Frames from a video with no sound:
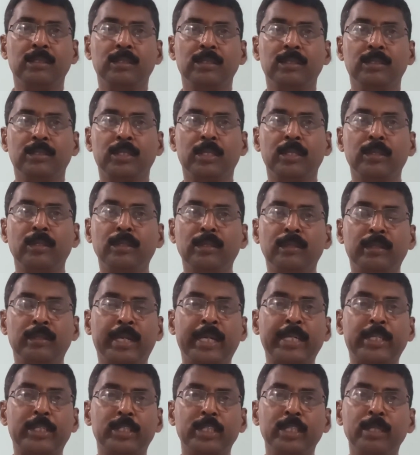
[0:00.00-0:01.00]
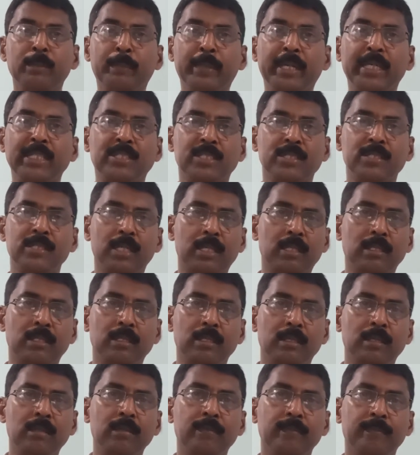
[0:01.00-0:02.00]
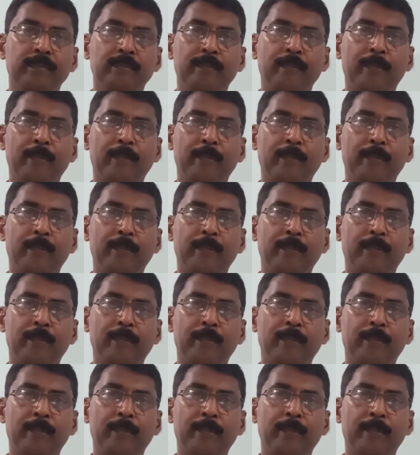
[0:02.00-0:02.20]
So nitrogen bases are there.